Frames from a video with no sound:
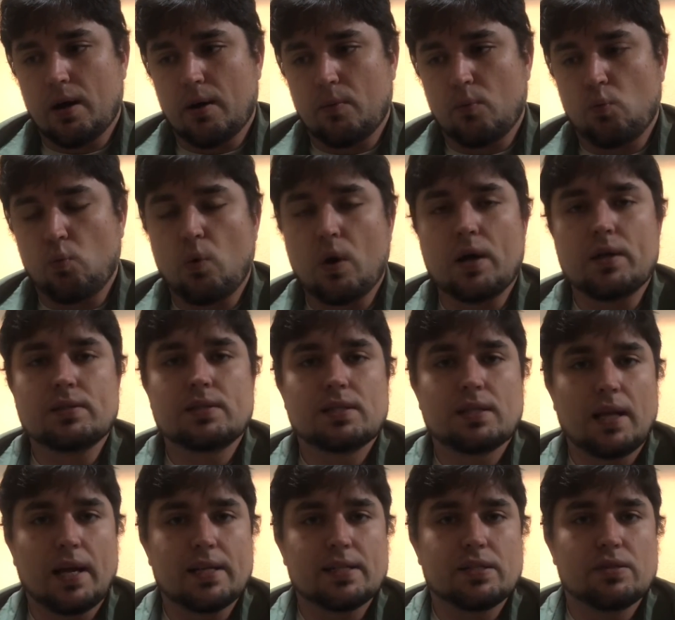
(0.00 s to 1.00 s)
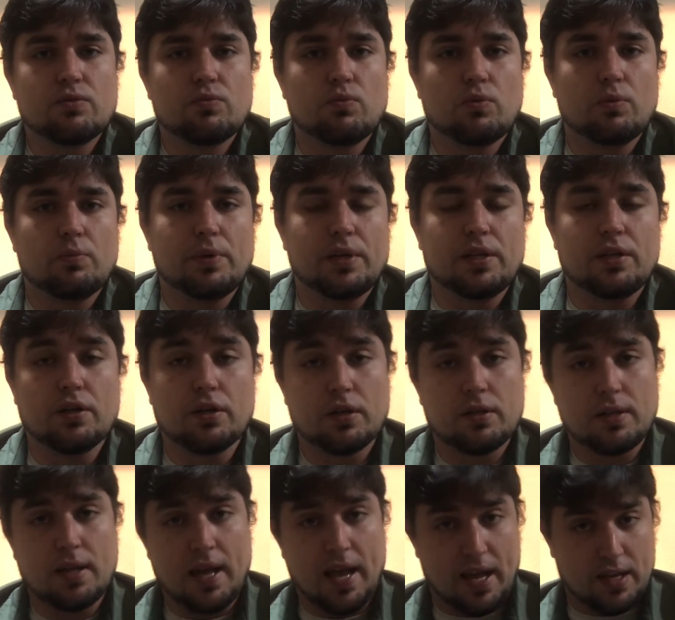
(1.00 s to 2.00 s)
what slices would be good
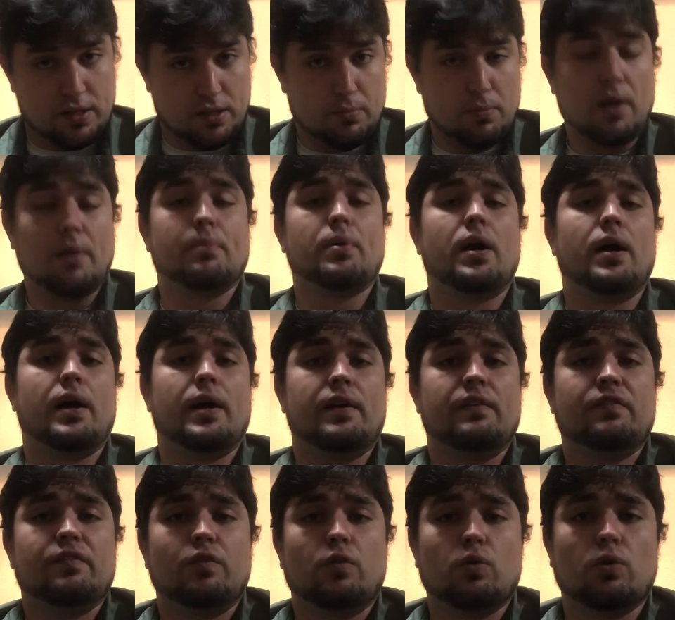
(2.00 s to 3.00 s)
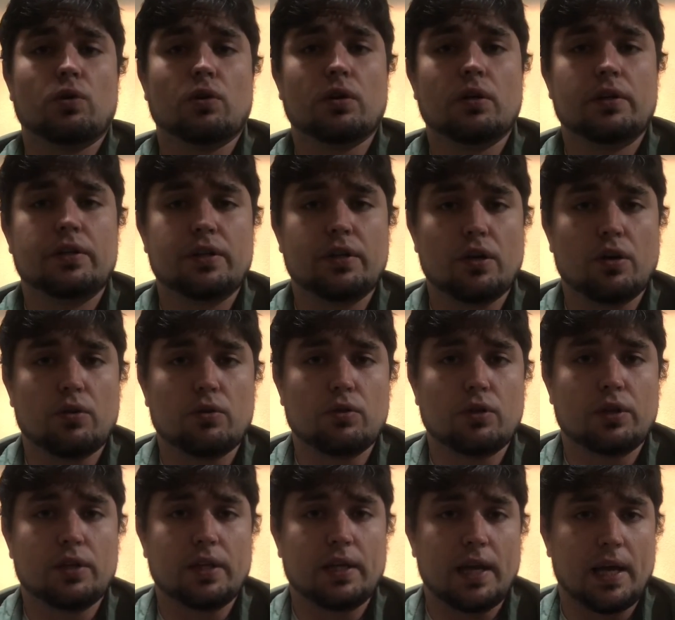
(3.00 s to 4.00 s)
to add to my pie for
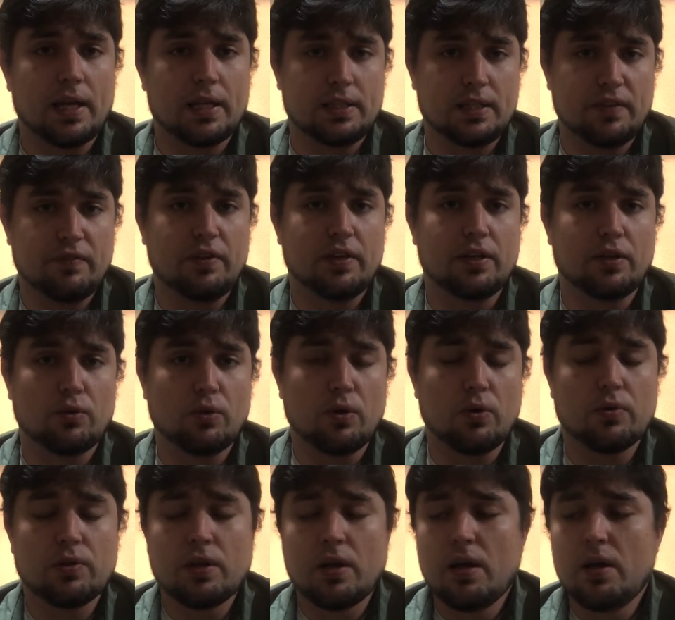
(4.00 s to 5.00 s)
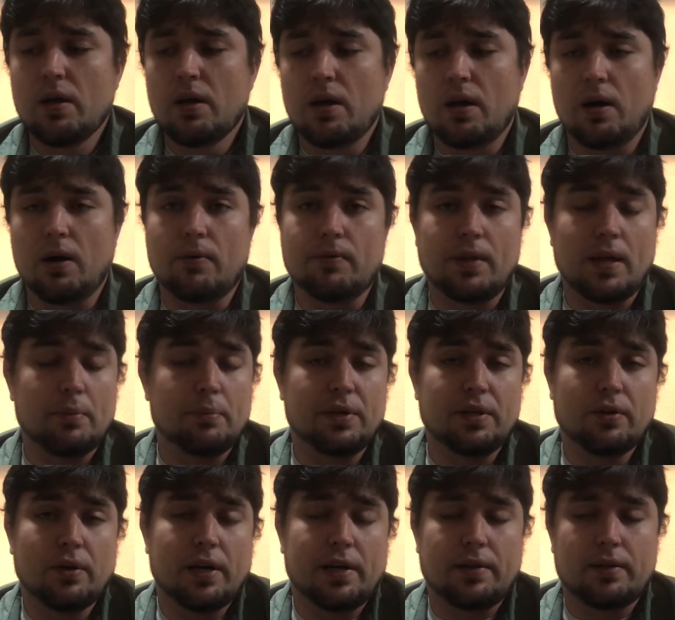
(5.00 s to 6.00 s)
looking at dividend growth, that'd be
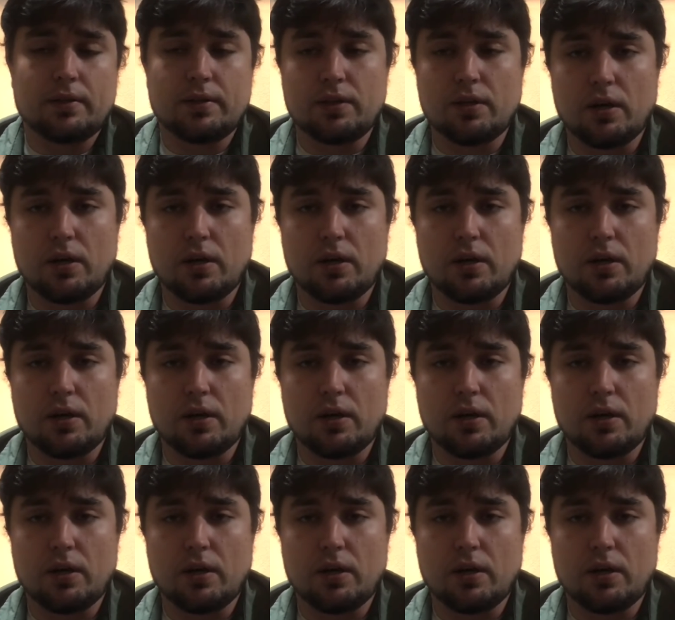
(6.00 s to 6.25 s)
great.